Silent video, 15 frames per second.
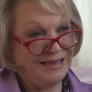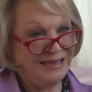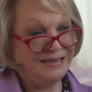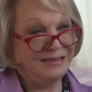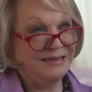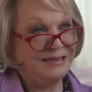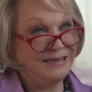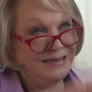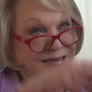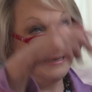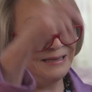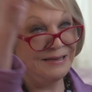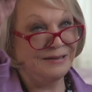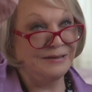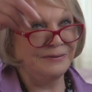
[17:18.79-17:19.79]
in
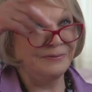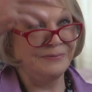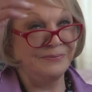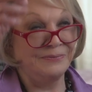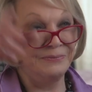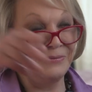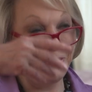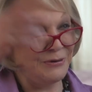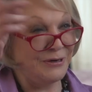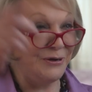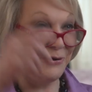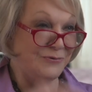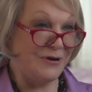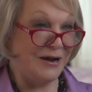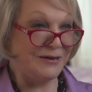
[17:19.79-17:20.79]
the uh,
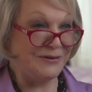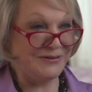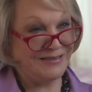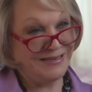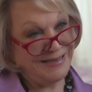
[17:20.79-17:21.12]
merry-go-round.